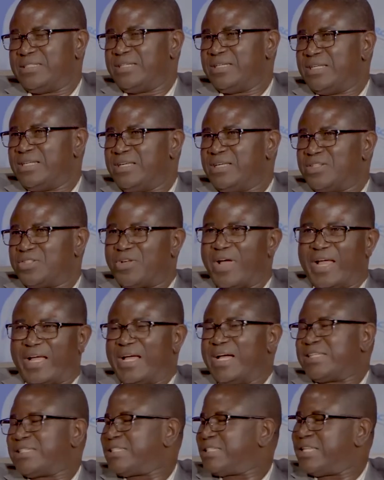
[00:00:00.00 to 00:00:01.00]
Mm-hmm. So I
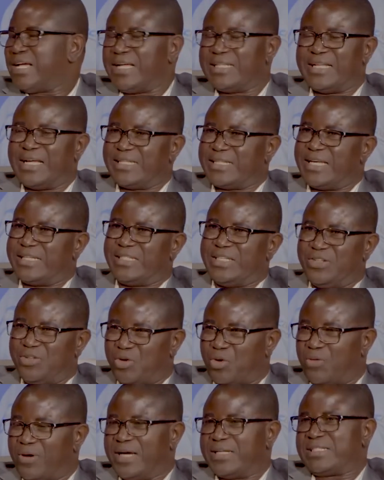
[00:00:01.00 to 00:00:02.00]
can't stand that. I said, you
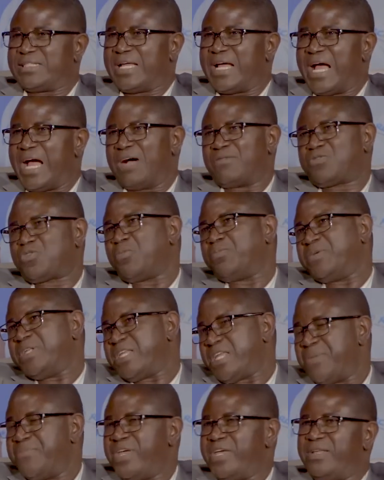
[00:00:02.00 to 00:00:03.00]
know what, I have to
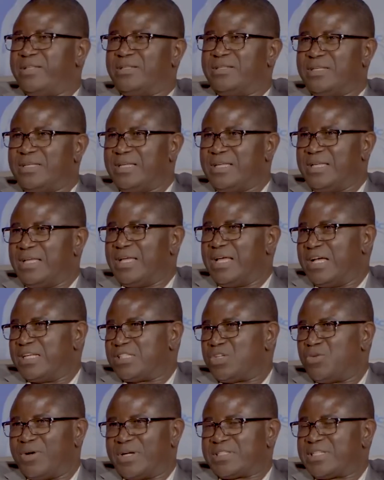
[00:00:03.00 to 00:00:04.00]
bring him in and
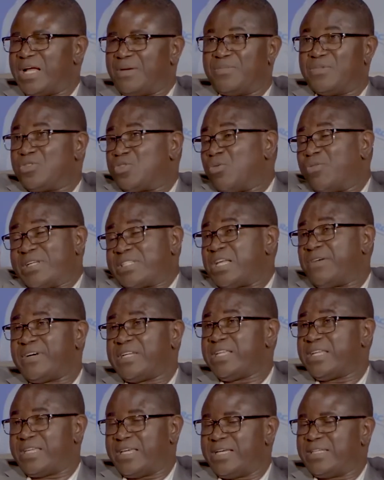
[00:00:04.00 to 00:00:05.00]
see what happens. So whatever
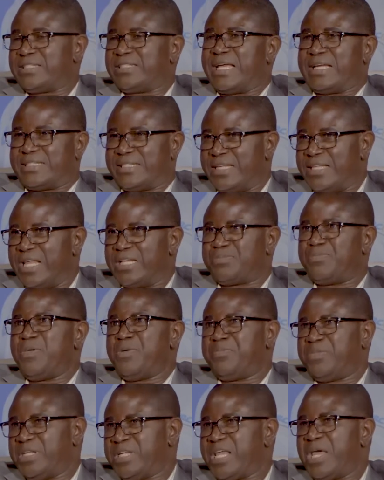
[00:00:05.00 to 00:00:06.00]
the case, I said, let me
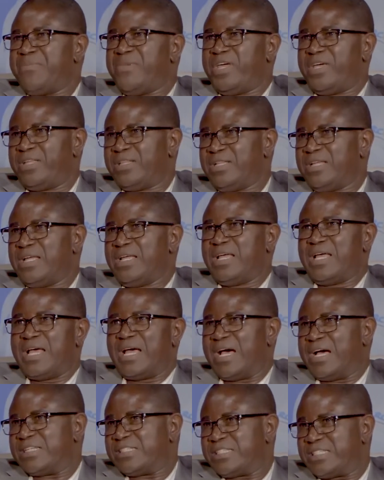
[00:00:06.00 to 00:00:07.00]
bring him in
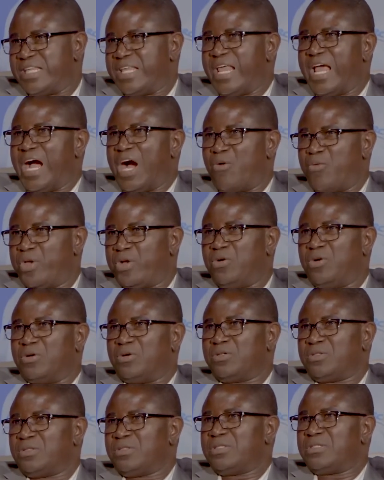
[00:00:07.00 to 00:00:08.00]
and see how we
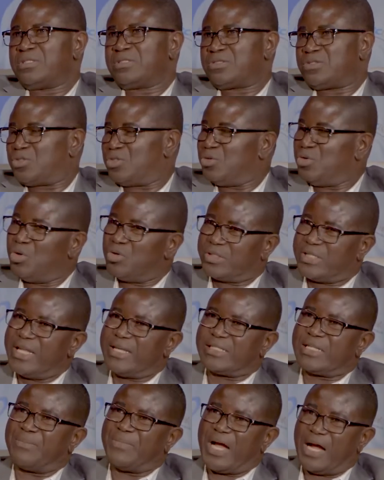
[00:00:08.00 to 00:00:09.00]
go to do
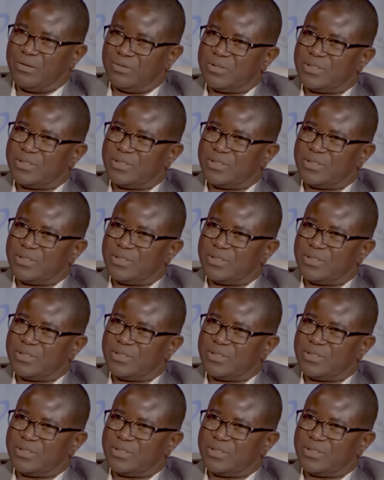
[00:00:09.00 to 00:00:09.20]
things about.